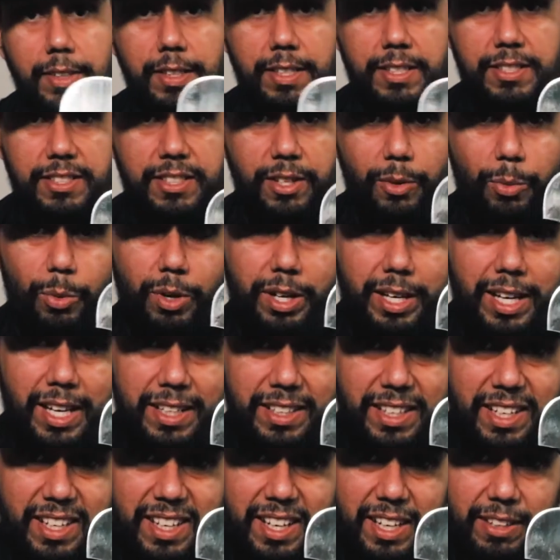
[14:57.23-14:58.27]
is the
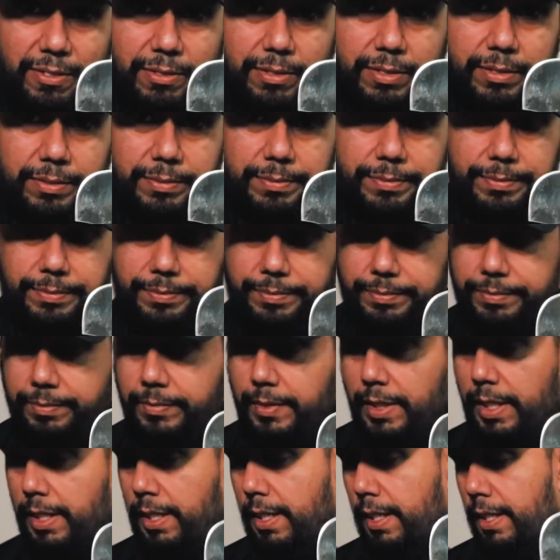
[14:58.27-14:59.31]
one-handed knife.
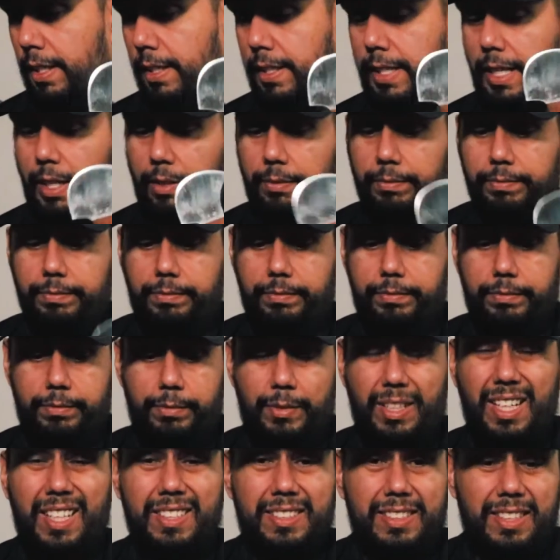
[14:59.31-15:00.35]
Now,
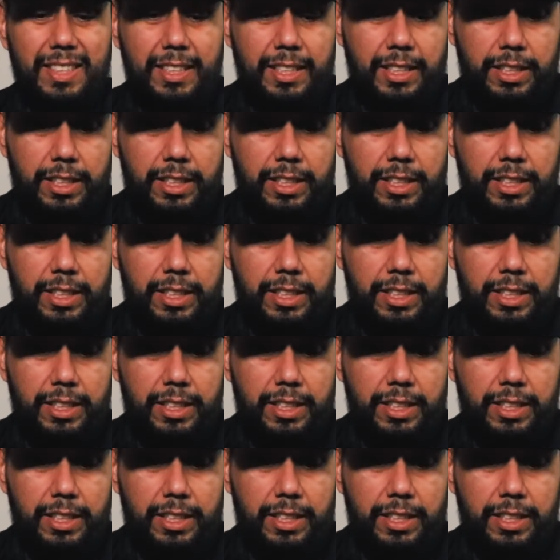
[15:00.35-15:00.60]
when I sit